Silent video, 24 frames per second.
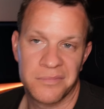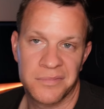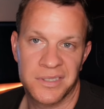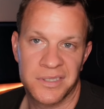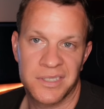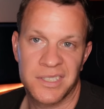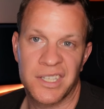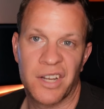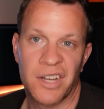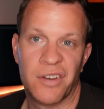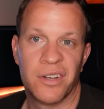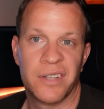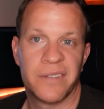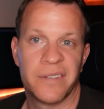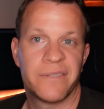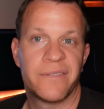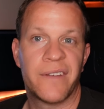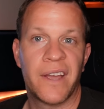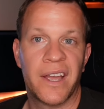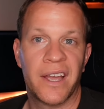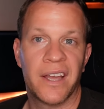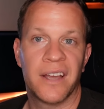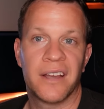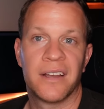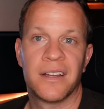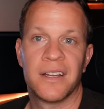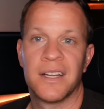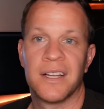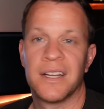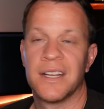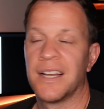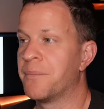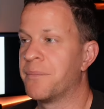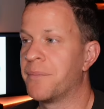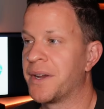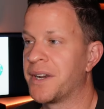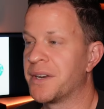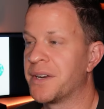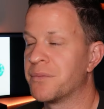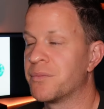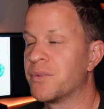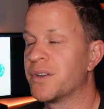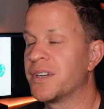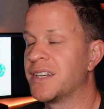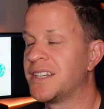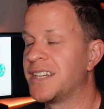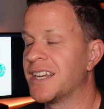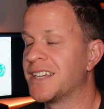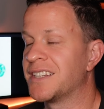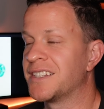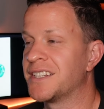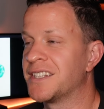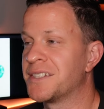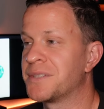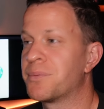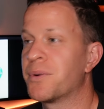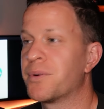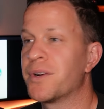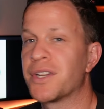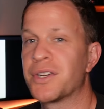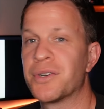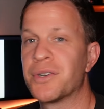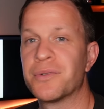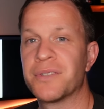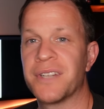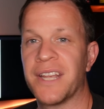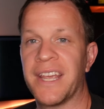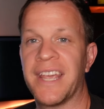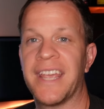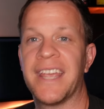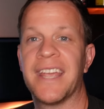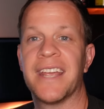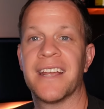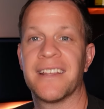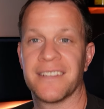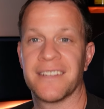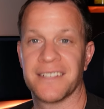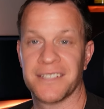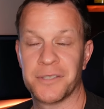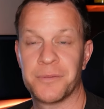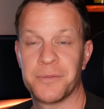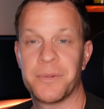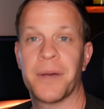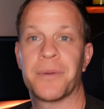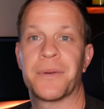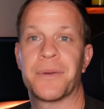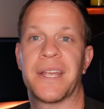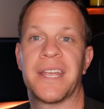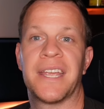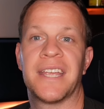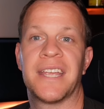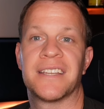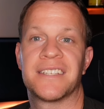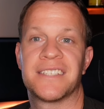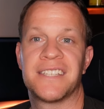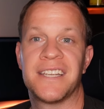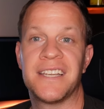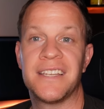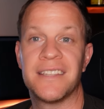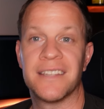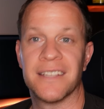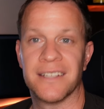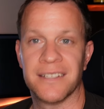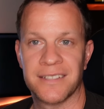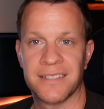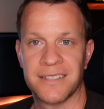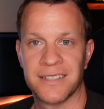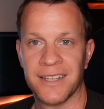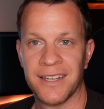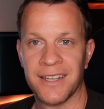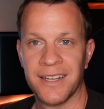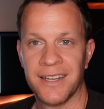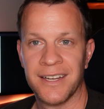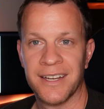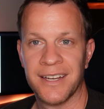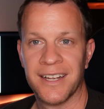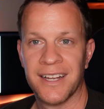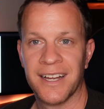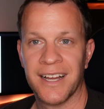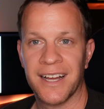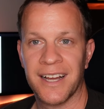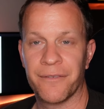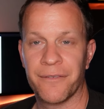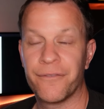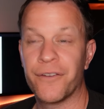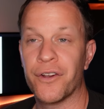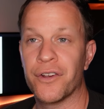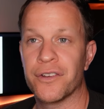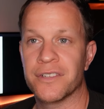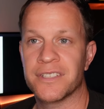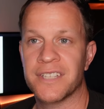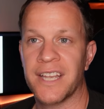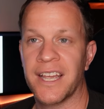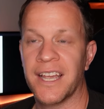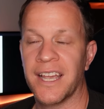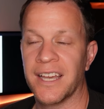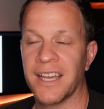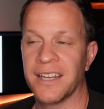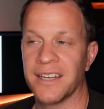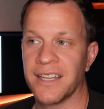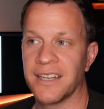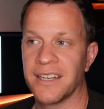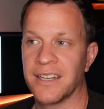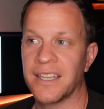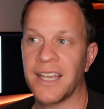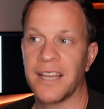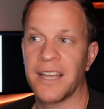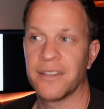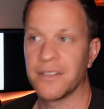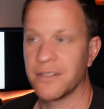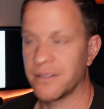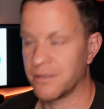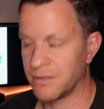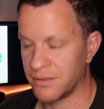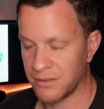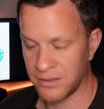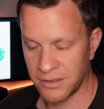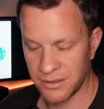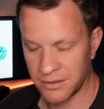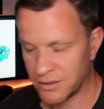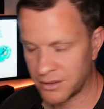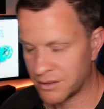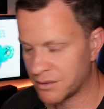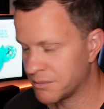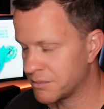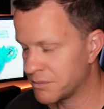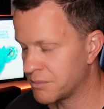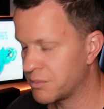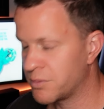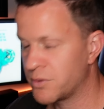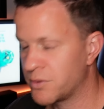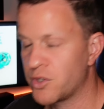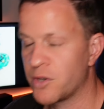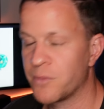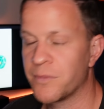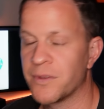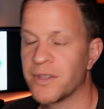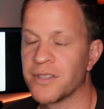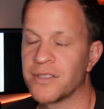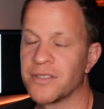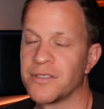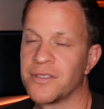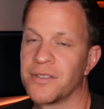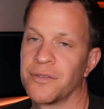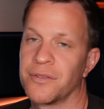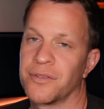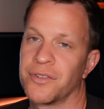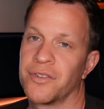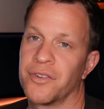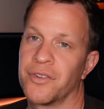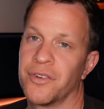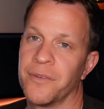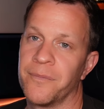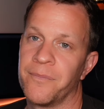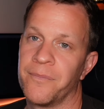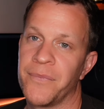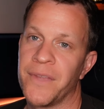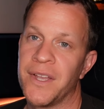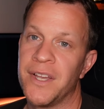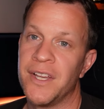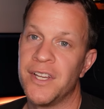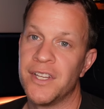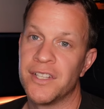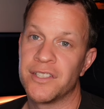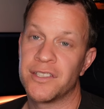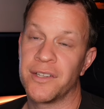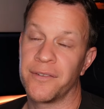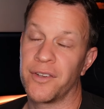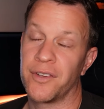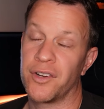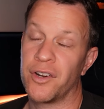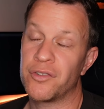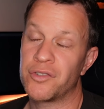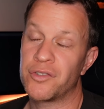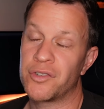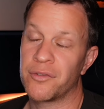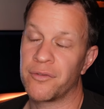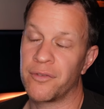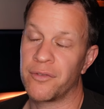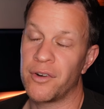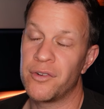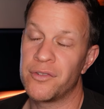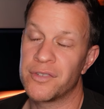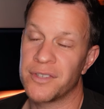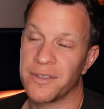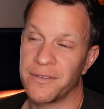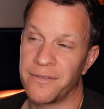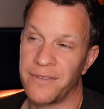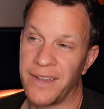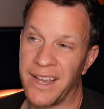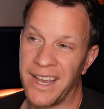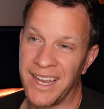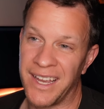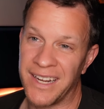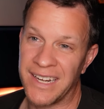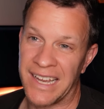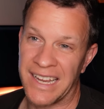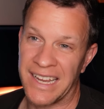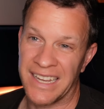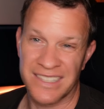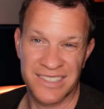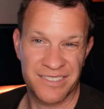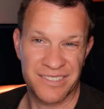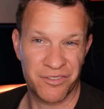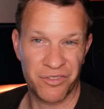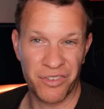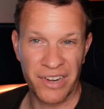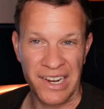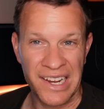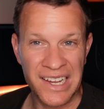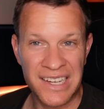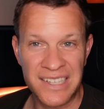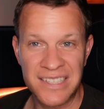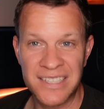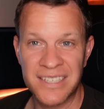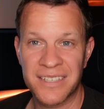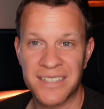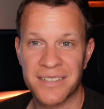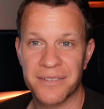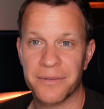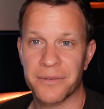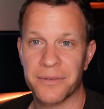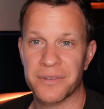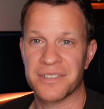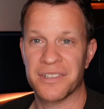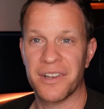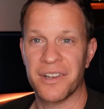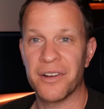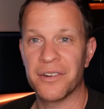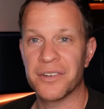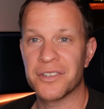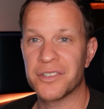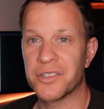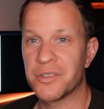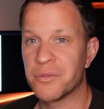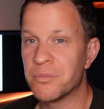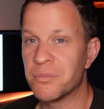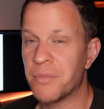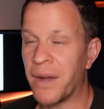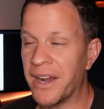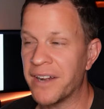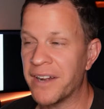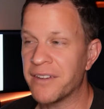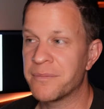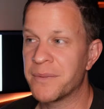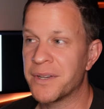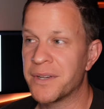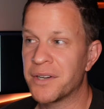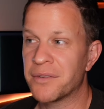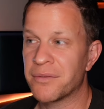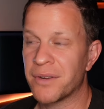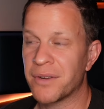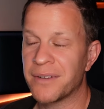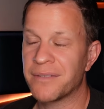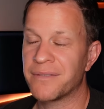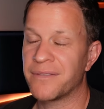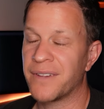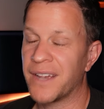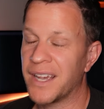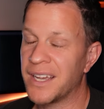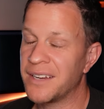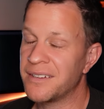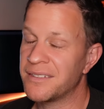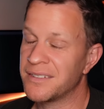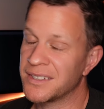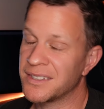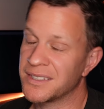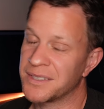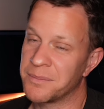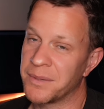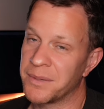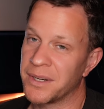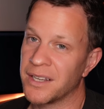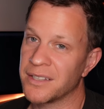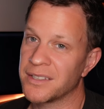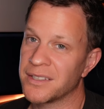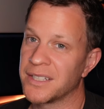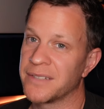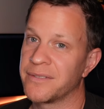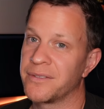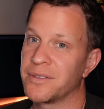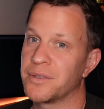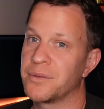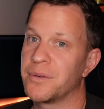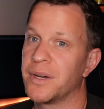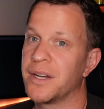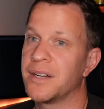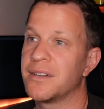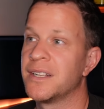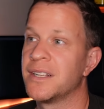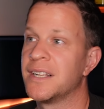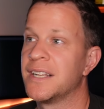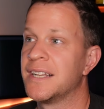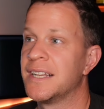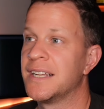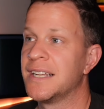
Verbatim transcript: it's only fair, but it's pretty cool to hear this, to be able to see this firsthand. And again, presuming this is all true. So if you're an Ultra Rosa fan and Red, for as long as you might have been a Red fan, it's been out there for a while,